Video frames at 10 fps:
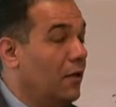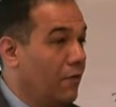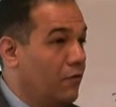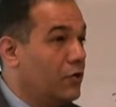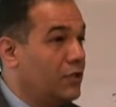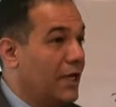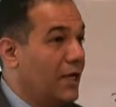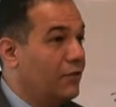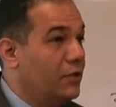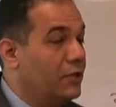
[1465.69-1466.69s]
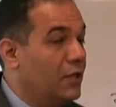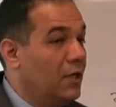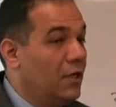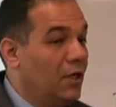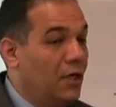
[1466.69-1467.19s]
the first address,
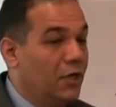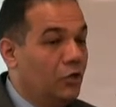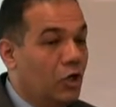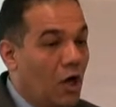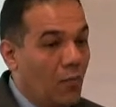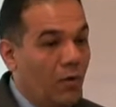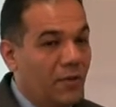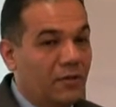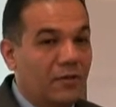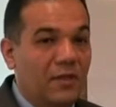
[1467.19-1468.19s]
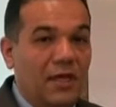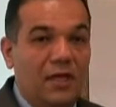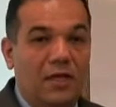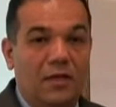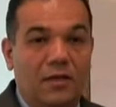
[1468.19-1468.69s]
and you complement
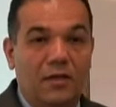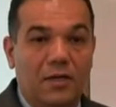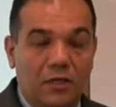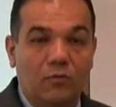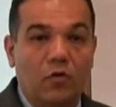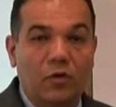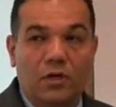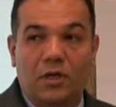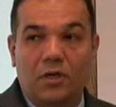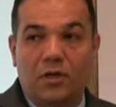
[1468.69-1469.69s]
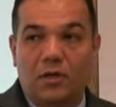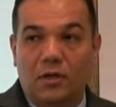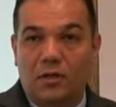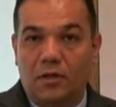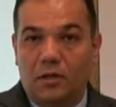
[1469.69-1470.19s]
the network
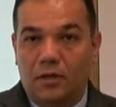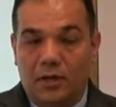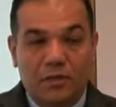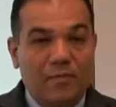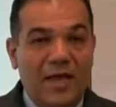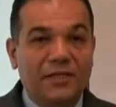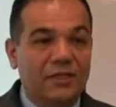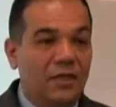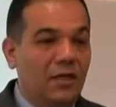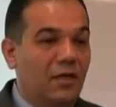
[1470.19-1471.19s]
net mask.